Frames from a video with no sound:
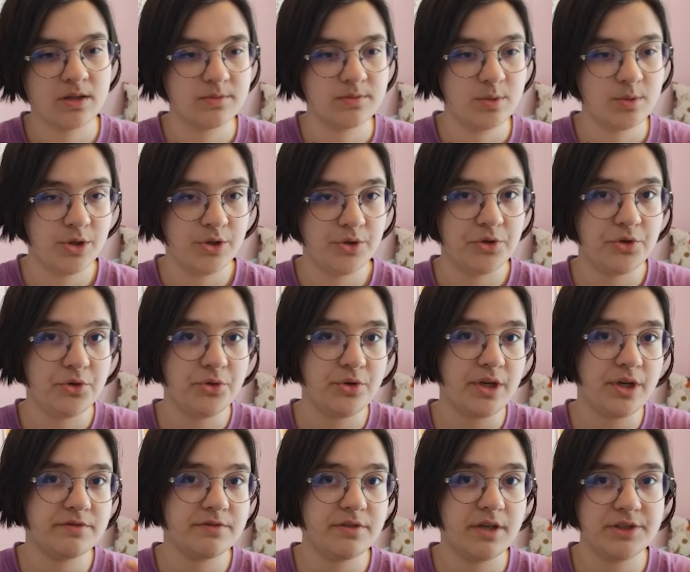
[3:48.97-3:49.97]
You can
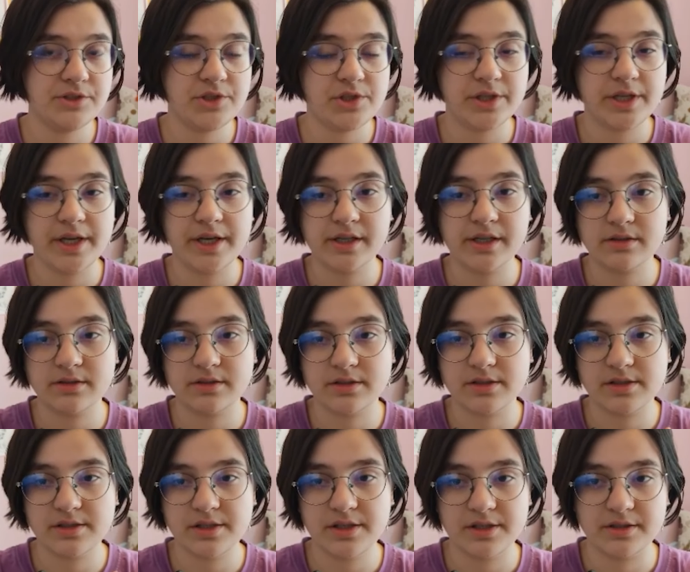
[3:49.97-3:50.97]
find our characters
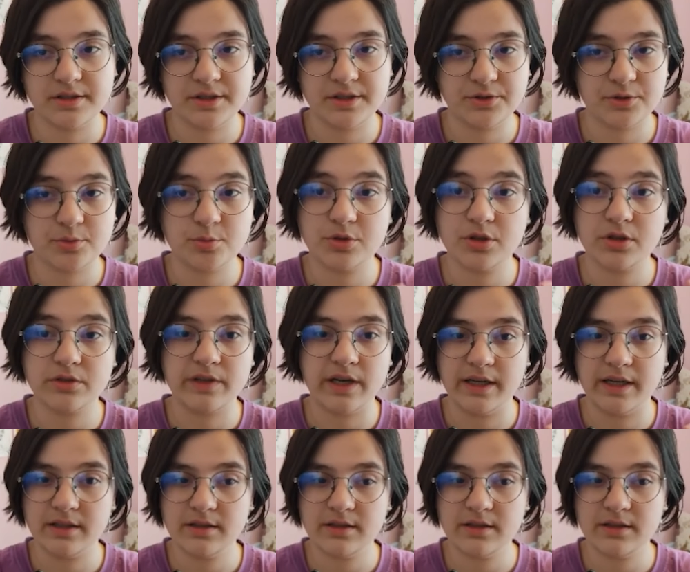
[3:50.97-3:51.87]
here in your profile.